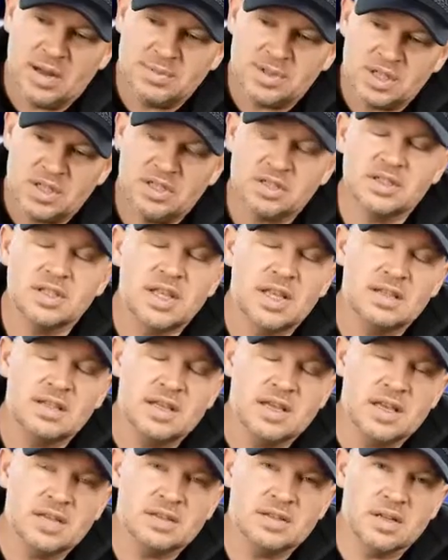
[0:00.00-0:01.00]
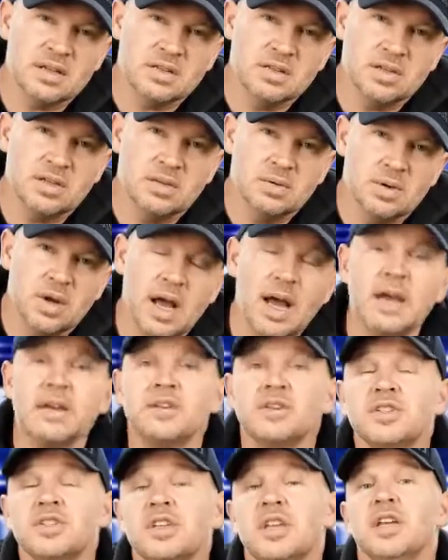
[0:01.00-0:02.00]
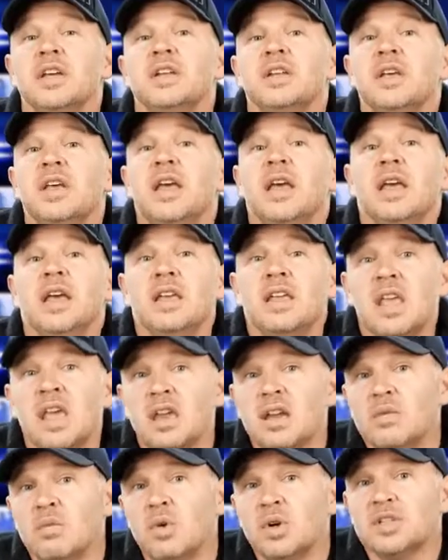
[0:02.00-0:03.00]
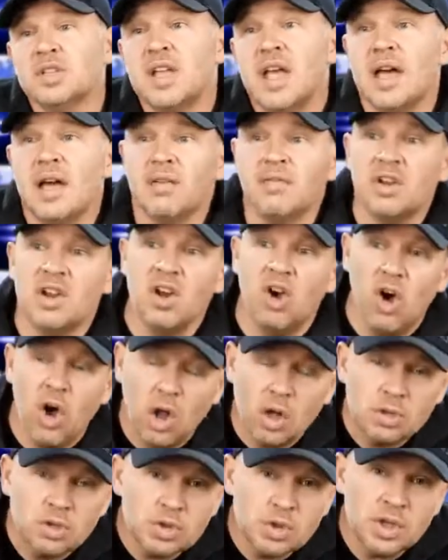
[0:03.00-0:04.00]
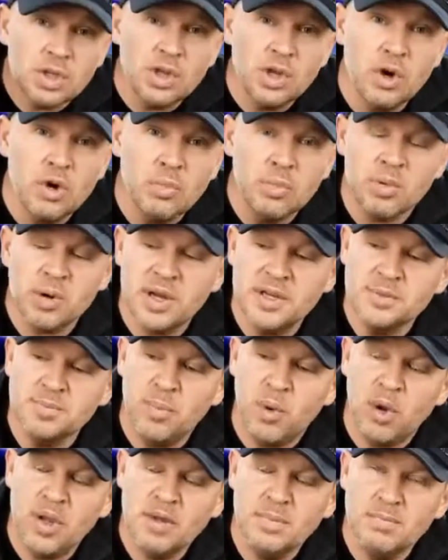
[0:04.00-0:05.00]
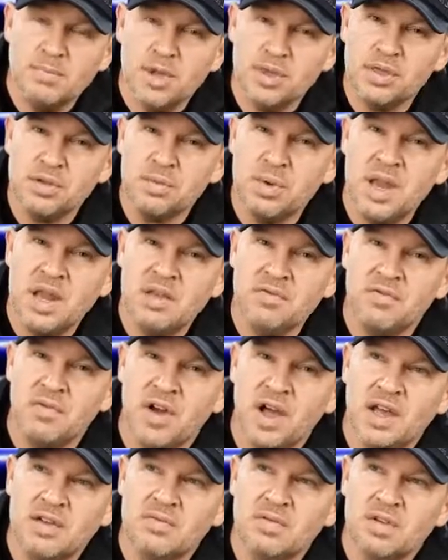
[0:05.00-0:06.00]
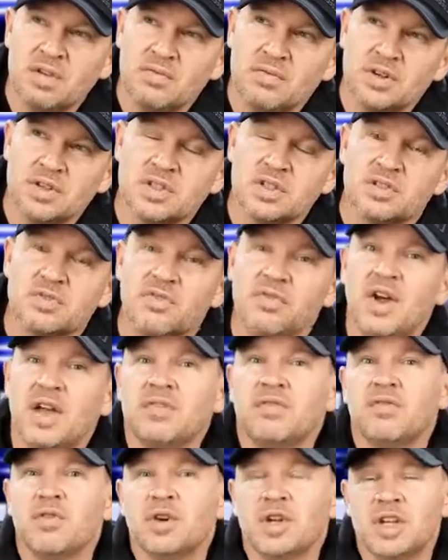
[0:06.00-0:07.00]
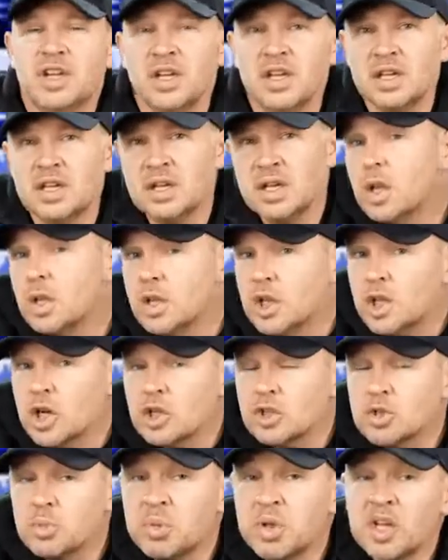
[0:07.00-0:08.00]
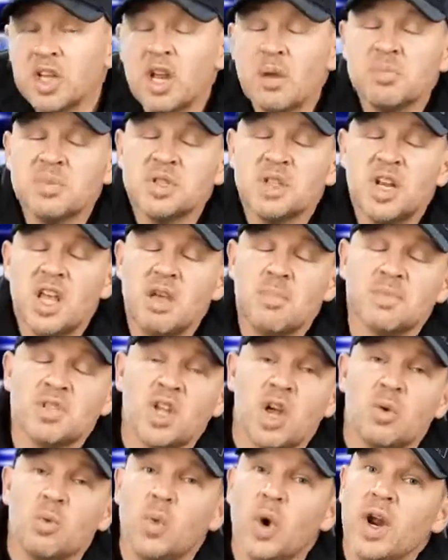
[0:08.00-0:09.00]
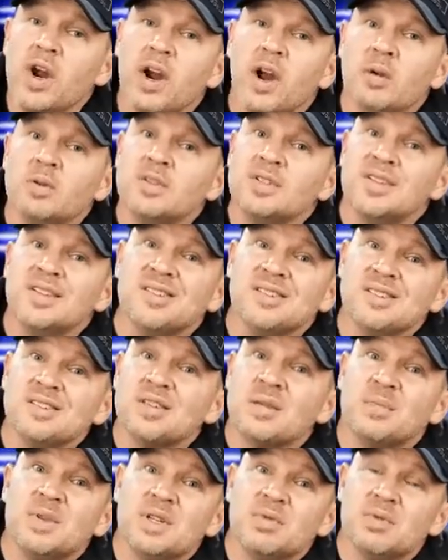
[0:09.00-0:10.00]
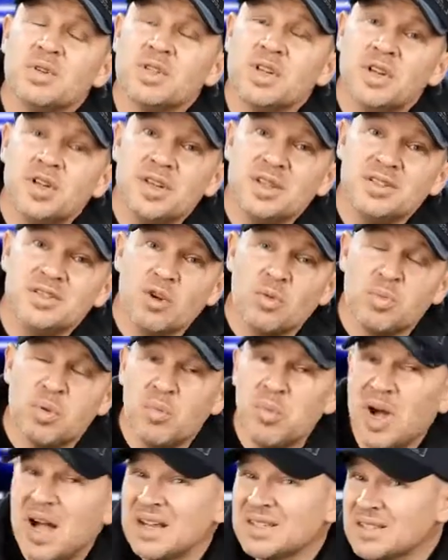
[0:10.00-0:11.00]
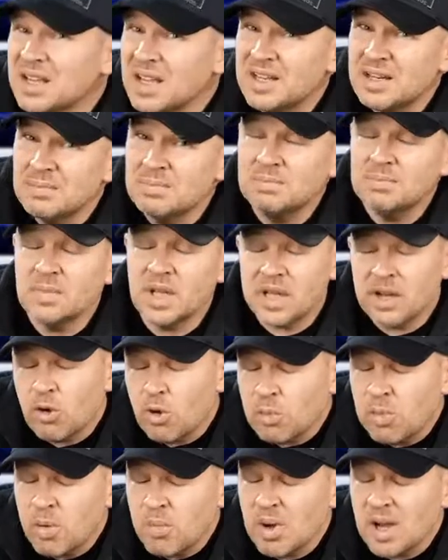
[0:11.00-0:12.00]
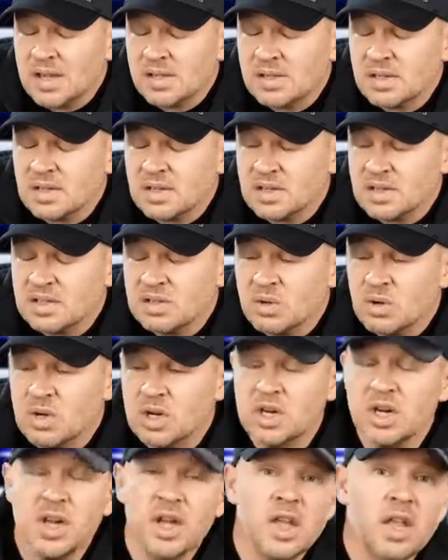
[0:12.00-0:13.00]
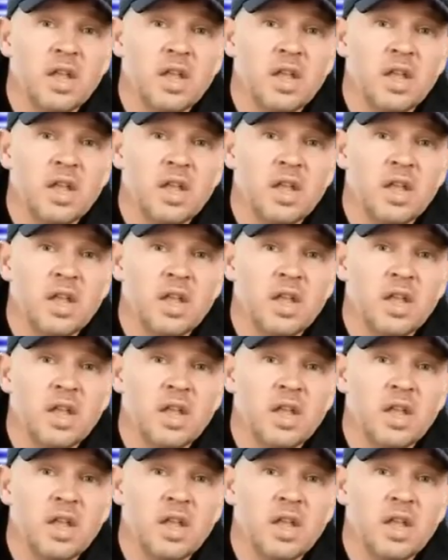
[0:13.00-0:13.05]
option is to get the SL2. I understand Canon wants to have an ultra-low price point, but $385 versus $549. You could also pick it up as an Amazon warehouse deal. Somebody's returned it. It's open box item, like open box in a store.